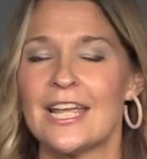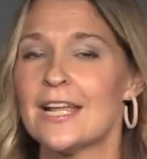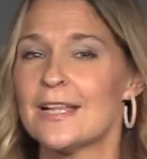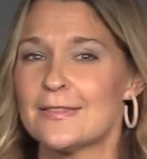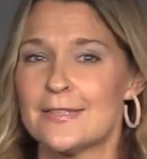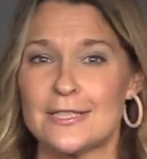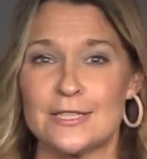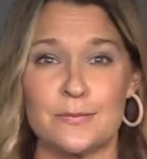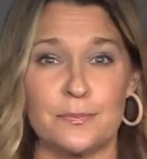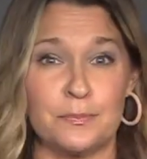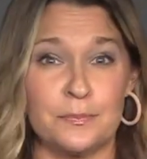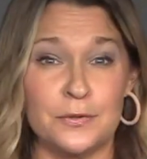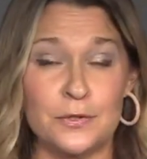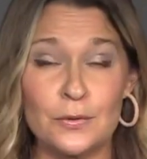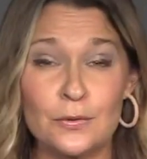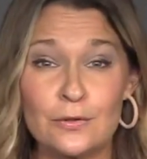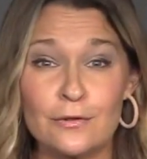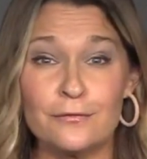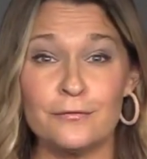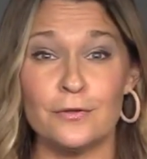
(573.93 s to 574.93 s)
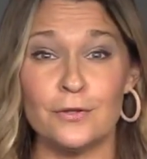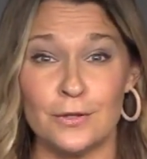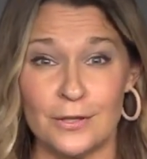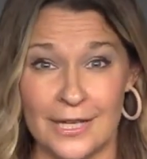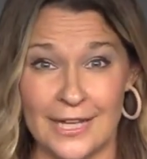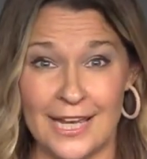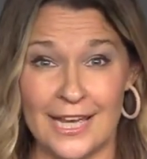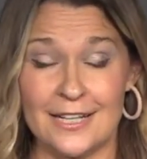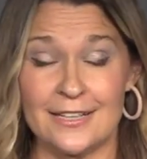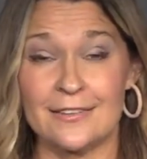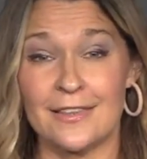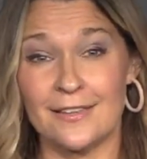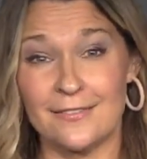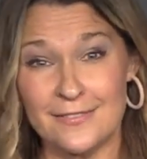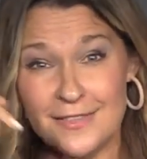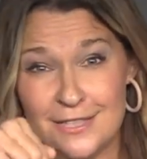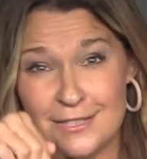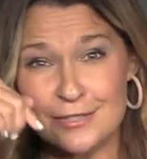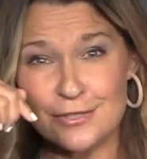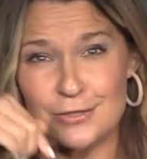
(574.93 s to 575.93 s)
this beautiful land that
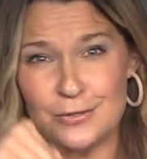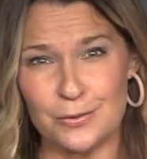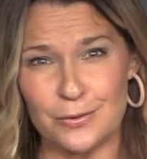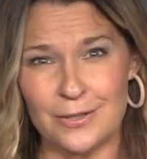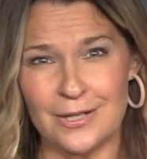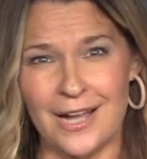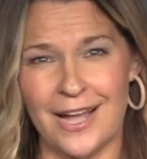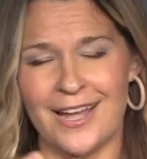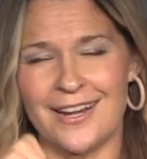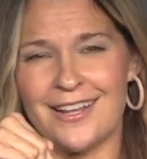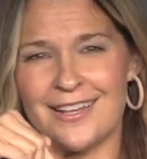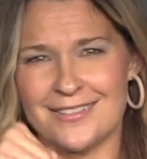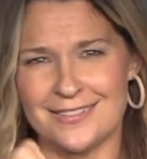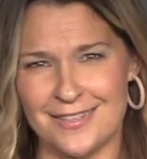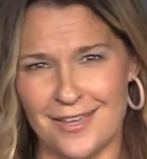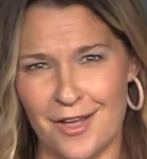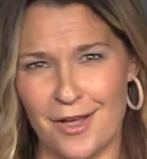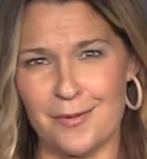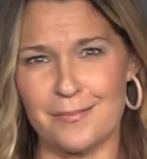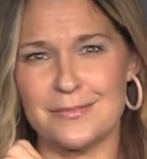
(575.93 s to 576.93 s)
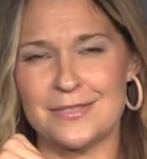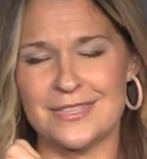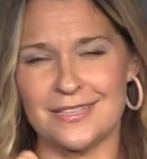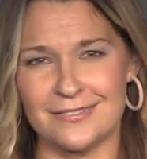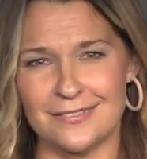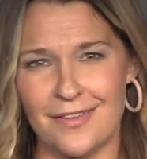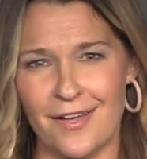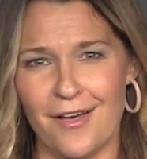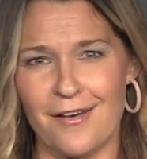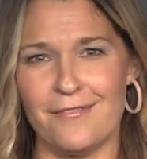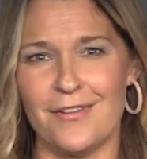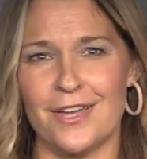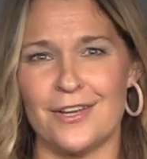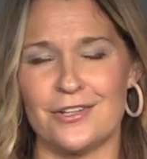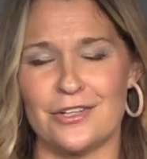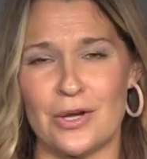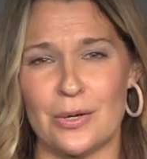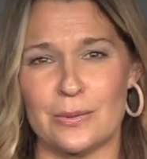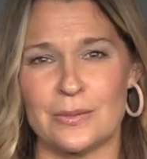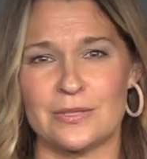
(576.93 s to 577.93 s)
this tour guide has come to love and
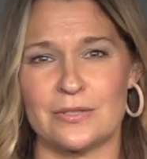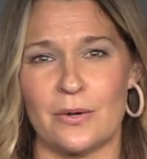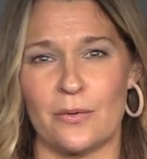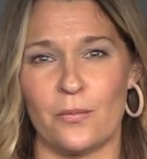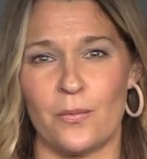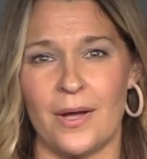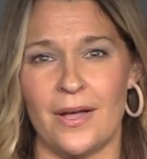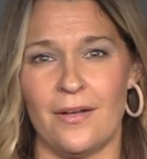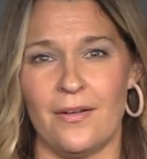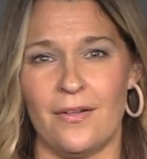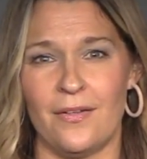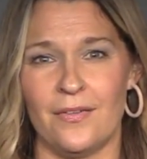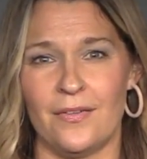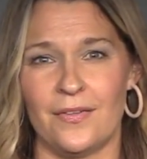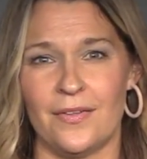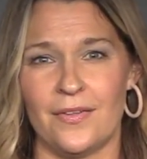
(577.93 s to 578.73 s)
know so well.